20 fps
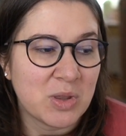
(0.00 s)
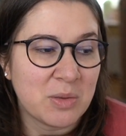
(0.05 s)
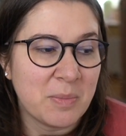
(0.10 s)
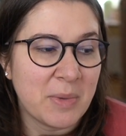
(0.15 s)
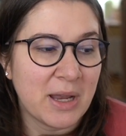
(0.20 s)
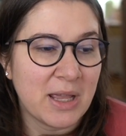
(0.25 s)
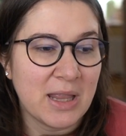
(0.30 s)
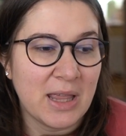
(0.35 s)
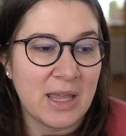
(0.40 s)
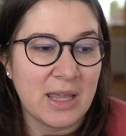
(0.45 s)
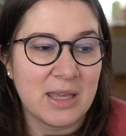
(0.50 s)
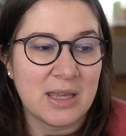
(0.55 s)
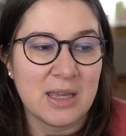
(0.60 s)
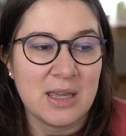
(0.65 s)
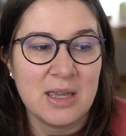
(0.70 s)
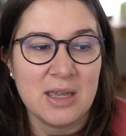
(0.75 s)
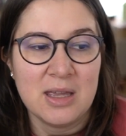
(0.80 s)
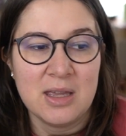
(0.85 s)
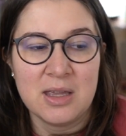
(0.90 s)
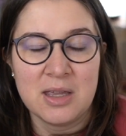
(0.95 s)
my like
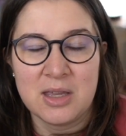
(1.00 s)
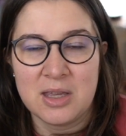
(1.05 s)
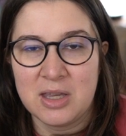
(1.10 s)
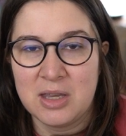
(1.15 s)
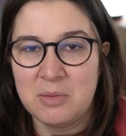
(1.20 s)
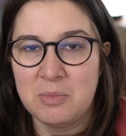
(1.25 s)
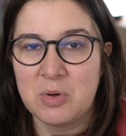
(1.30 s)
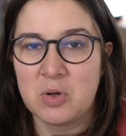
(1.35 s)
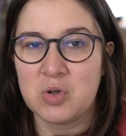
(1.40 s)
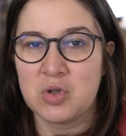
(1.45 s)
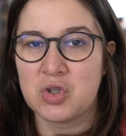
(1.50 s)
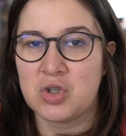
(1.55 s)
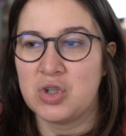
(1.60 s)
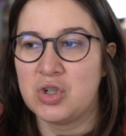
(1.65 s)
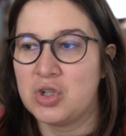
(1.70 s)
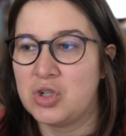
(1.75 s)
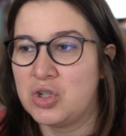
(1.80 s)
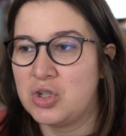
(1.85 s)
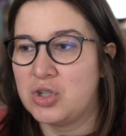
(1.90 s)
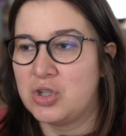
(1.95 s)

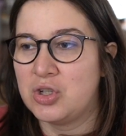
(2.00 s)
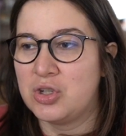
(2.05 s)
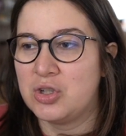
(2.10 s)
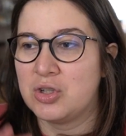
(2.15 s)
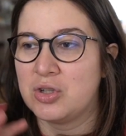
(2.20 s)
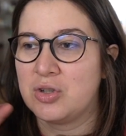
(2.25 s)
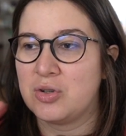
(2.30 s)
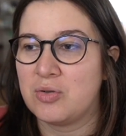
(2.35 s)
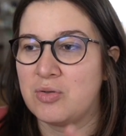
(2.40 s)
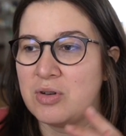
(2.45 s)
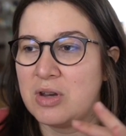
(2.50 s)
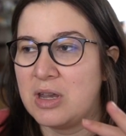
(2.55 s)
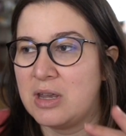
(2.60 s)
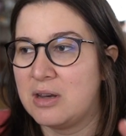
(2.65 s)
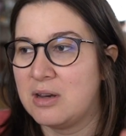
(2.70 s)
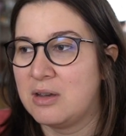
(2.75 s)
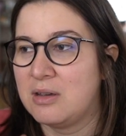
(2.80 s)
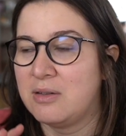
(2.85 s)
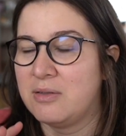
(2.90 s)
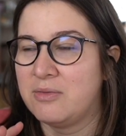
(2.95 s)
emotional,
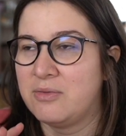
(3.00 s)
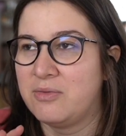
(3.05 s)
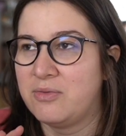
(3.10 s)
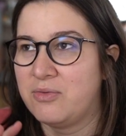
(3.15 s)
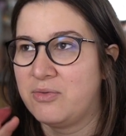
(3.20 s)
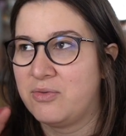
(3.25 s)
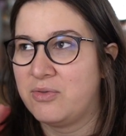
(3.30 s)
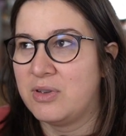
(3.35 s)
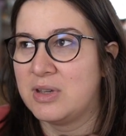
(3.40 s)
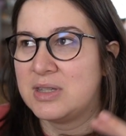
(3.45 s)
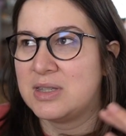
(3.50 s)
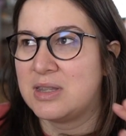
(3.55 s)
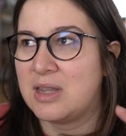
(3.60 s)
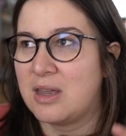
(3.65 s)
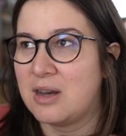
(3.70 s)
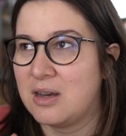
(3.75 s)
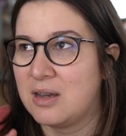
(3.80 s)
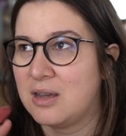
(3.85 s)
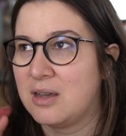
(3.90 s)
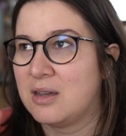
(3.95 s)
creative,
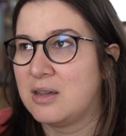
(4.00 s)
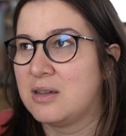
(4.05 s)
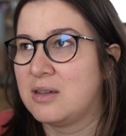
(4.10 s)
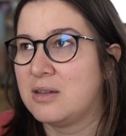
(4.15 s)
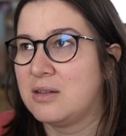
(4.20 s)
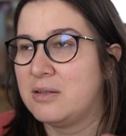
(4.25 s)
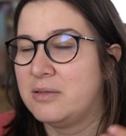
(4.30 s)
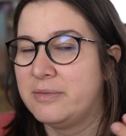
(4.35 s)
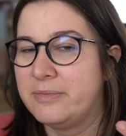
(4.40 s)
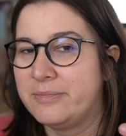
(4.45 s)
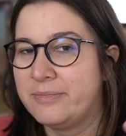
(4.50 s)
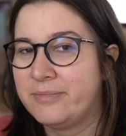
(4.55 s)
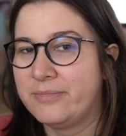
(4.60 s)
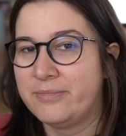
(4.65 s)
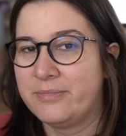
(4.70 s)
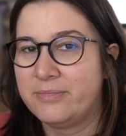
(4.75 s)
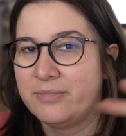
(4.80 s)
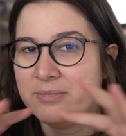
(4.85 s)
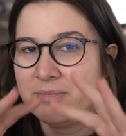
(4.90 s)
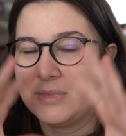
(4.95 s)
aesthetic,
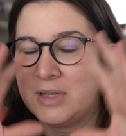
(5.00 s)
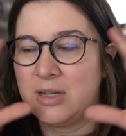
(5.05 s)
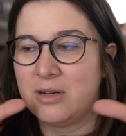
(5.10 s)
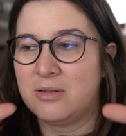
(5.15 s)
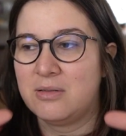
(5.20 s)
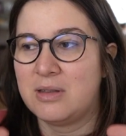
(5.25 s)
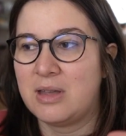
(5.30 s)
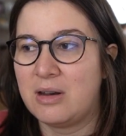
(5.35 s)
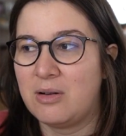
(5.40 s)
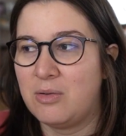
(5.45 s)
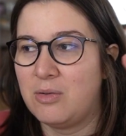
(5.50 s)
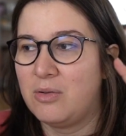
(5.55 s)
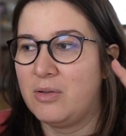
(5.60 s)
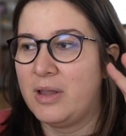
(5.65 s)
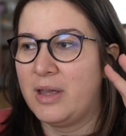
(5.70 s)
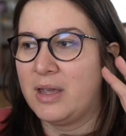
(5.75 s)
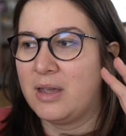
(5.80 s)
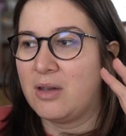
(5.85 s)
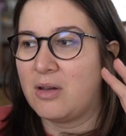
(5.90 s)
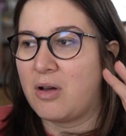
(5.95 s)
you know, that whole
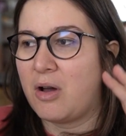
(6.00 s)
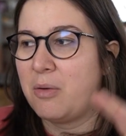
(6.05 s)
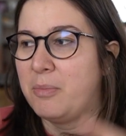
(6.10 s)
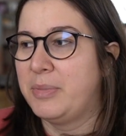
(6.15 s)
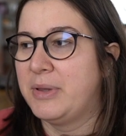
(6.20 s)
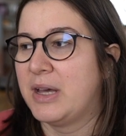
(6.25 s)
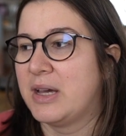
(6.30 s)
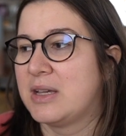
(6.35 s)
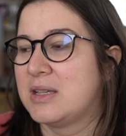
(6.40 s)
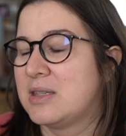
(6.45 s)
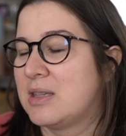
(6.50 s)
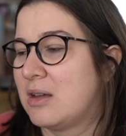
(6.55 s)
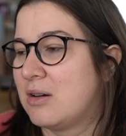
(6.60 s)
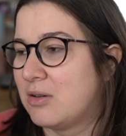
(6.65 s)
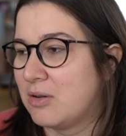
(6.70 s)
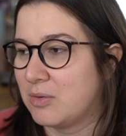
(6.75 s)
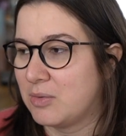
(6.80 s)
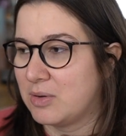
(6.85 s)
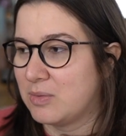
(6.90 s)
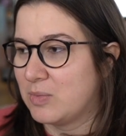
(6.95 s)
like complex, I don't
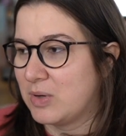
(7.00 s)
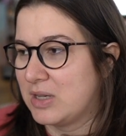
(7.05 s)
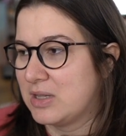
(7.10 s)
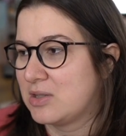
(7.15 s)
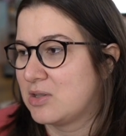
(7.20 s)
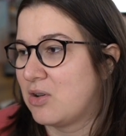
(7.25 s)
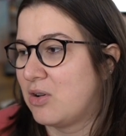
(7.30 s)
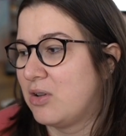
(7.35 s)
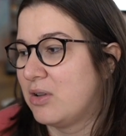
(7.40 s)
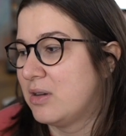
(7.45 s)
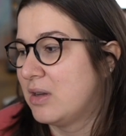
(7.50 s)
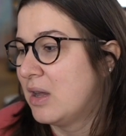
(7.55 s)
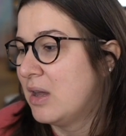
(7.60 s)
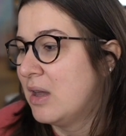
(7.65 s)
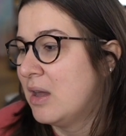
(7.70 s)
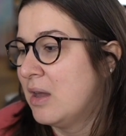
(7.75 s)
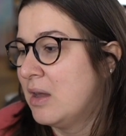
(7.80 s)
know what it's called.